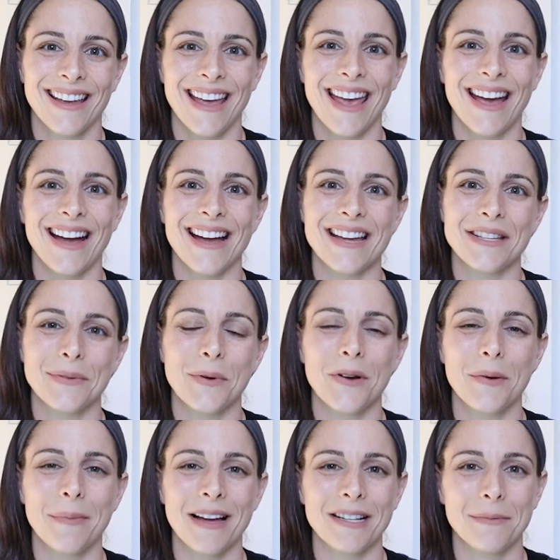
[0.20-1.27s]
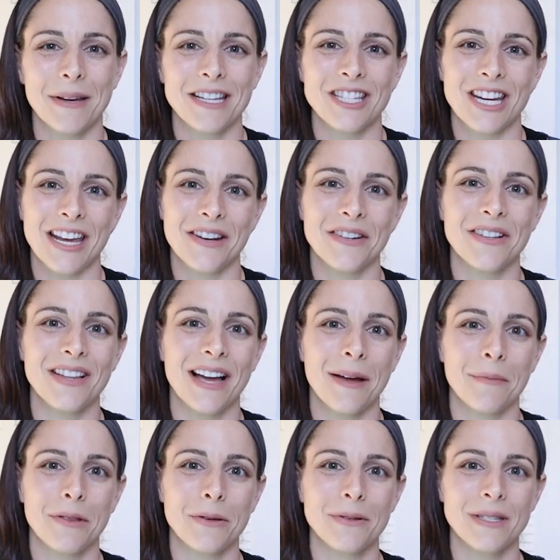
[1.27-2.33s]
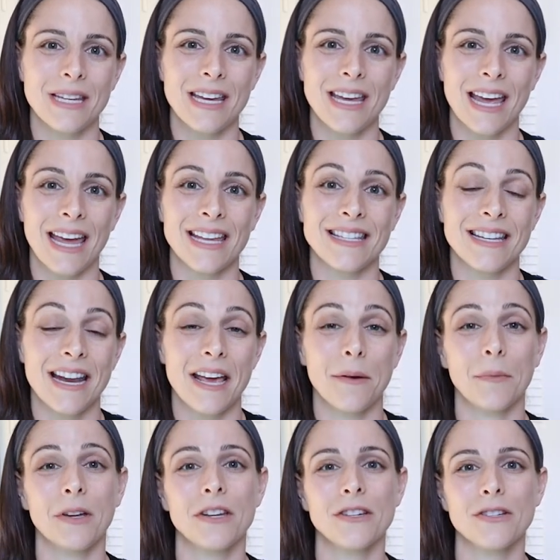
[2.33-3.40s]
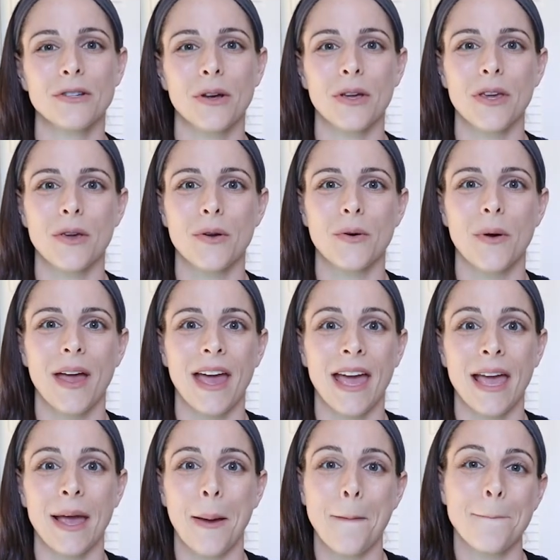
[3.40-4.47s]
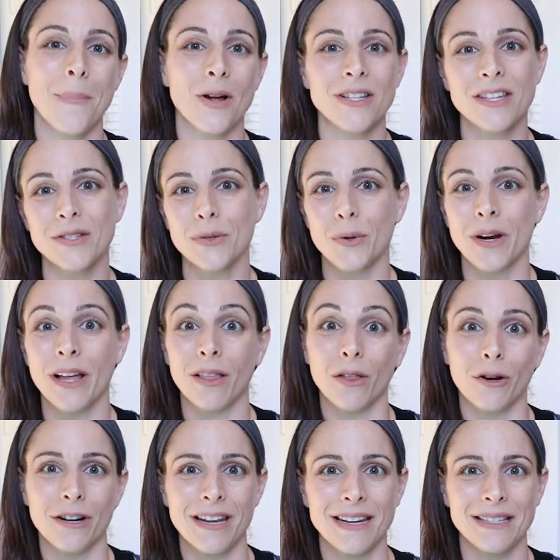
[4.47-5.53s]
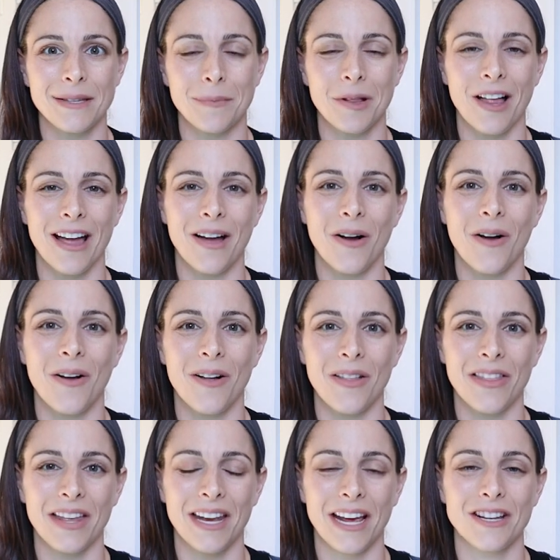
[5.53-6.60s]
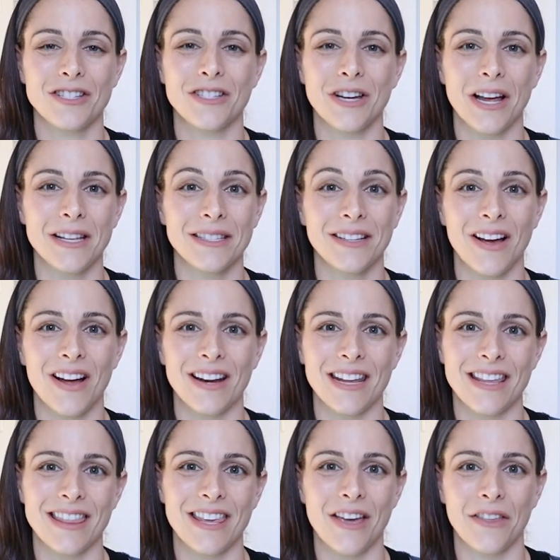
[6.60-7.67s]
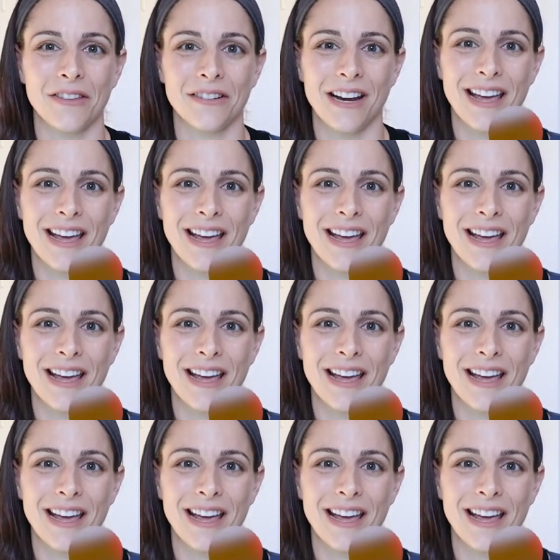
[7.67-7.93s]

Hey guys, welcome back to my channel. I'm Lucy and today I'm going to show you a Montessori learning supply haul that I just got in the other